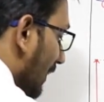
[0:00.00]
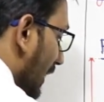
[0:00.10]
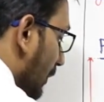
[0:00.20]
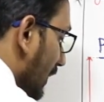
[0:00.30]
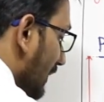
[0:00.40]

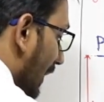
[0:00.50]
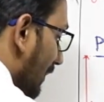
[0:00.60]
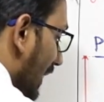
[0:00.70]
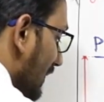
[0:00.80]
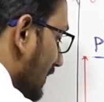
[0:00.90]
between
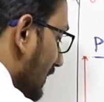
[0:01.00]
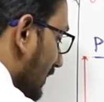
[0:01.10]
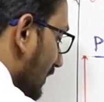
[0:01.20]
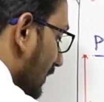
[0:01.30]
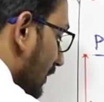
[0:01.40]
them is
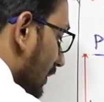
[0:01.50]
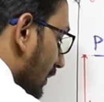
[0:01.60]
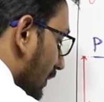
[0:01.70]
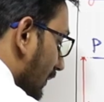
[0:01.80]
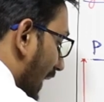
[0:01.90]

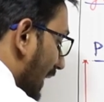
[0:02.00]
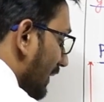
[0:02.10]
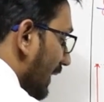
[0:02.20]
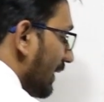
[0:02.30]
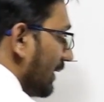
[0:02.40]

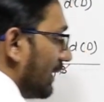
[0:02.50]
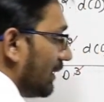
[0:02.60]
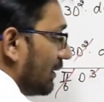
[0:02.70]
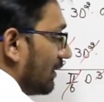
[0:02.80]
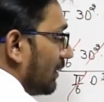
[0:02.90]
90
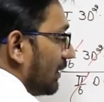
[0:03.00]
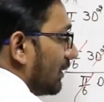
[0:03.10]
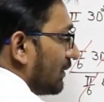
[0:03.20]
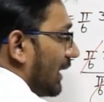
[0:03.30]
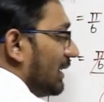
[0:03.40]
degree.
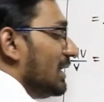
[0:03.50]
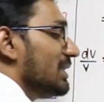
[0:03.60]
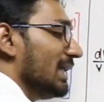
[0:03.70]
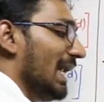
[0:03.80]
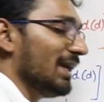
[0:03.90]
The
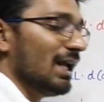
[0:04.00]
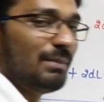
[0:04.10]
initial angle